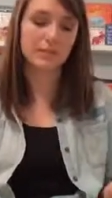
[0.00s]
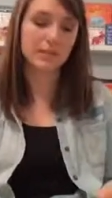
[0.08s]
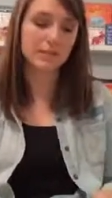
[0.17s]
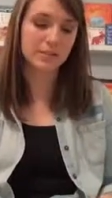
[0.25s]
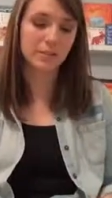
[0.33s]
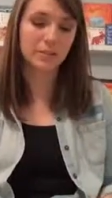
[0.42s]

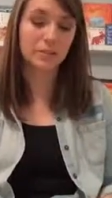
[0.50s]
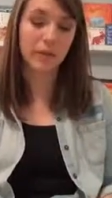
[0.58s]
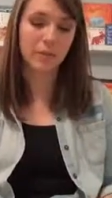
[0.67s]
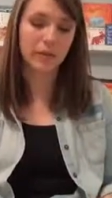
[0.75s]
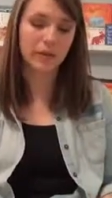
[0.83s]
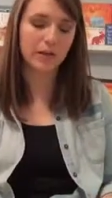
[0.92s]
That's a
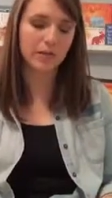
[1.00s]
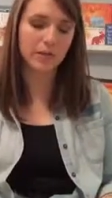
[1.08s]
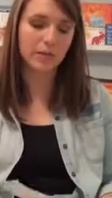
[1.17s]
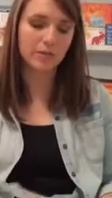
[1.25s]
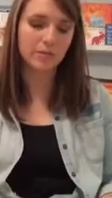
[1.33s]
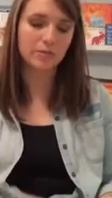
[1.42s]
great way to get
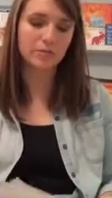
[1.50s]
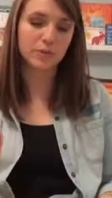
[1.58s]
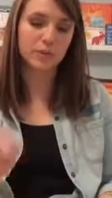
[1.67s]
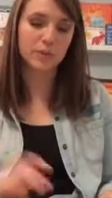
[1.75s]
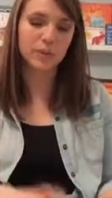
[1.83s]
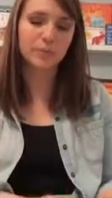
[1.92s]
those for
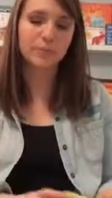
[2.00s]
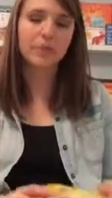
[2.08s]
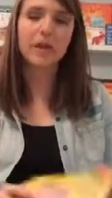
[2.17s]
sure.